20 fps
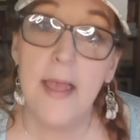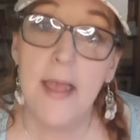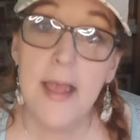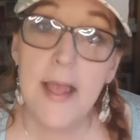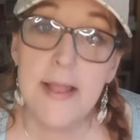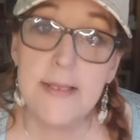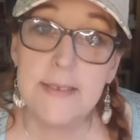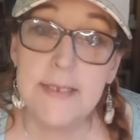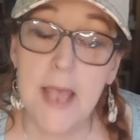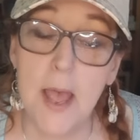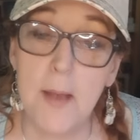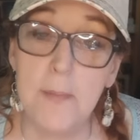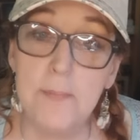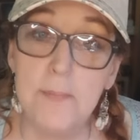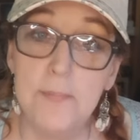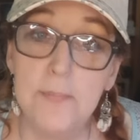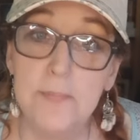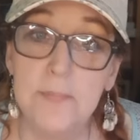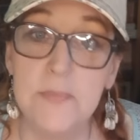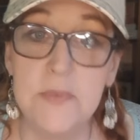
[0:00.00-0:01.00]
heads up
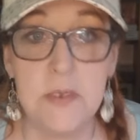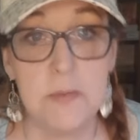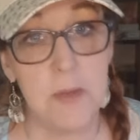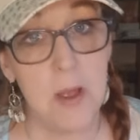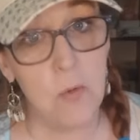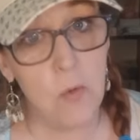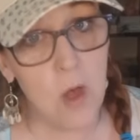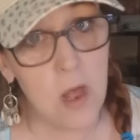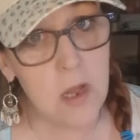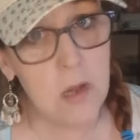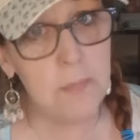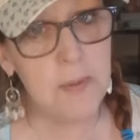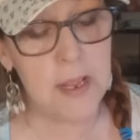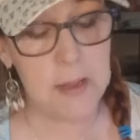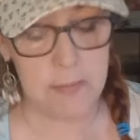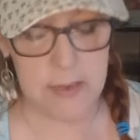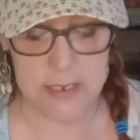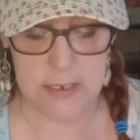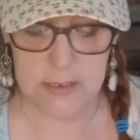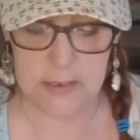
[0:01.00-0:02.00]
to my water
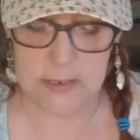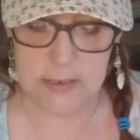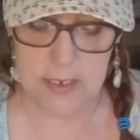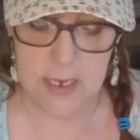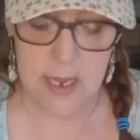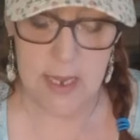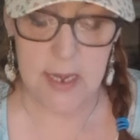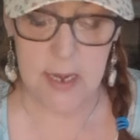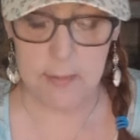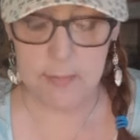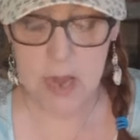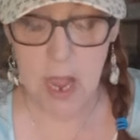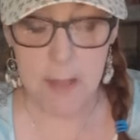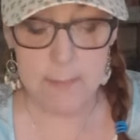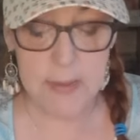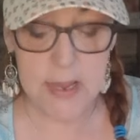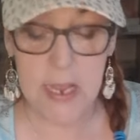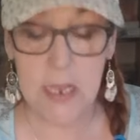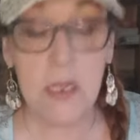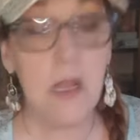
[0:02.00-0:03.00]
babies. And I'm not
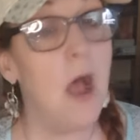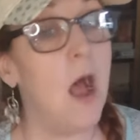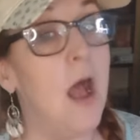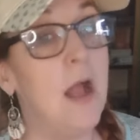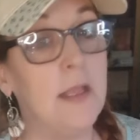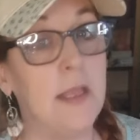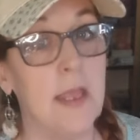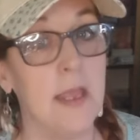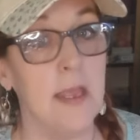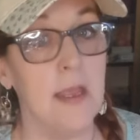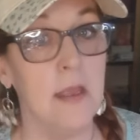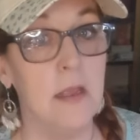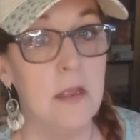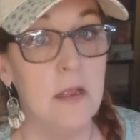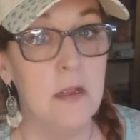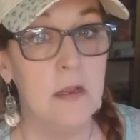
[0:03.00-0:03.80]
being cocky.